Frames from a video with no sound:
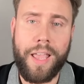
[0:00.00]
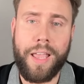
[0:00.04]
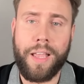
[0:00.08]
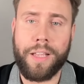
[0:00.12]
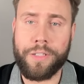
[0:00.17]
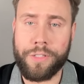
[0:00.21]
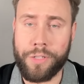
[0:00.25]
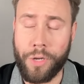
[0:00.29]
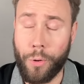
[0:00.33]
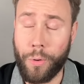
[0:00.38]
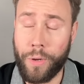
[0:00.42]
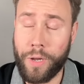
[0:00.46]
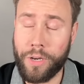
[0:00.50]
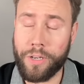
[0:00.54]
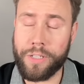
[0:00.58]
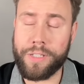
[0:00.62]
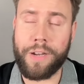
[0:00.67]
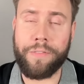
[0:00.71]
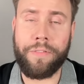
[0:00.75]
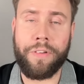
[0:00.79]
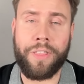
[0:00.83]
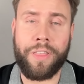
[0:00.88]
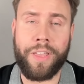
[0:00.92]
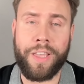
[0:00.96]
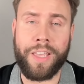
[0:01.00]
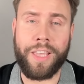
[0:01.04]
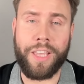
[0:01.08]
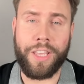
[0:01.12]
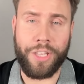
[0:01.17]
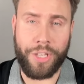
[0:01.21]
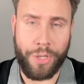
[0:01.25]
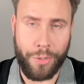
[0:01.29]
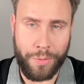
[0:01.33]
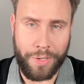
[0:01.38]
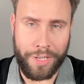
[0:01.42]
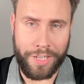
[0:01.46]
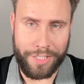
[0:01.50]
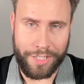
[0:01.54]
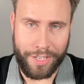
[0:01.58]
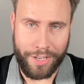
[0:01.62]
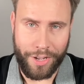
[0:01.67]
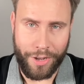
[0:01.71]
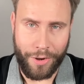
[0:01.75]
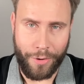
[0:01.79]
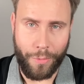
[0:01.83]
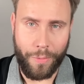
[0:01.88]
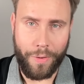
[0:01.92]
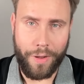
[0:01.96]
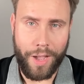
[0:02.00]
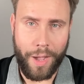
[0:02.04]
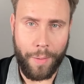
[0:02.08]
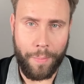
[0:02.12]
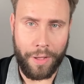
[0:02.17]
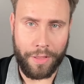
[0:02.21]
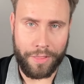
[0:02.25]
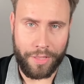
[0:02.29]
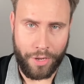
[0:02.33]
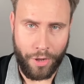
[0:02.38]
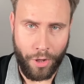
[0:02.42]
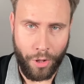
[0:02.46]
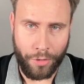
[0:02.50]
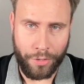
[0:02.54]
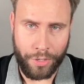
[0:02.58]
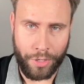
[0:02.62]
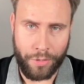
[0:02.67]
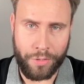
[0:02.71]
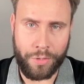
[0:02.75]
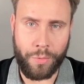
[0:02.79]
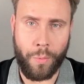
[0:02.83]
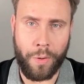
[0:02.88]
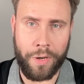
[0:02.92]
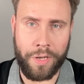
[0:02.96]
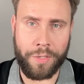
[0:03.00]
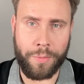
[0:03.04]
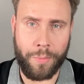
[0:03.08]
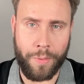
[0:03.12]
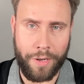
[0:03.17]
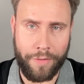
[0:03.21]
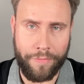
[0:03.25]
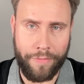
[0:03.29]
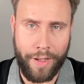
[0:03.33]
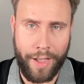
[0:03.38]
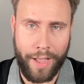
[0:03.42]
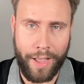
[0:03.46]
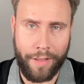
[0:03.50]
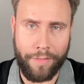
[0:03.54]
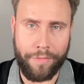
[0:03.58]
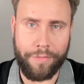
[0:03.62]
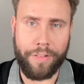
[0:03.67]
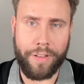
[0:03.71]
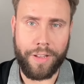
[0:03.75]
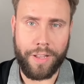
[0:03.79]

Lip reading: so here's everything you need to know about the all-new 2025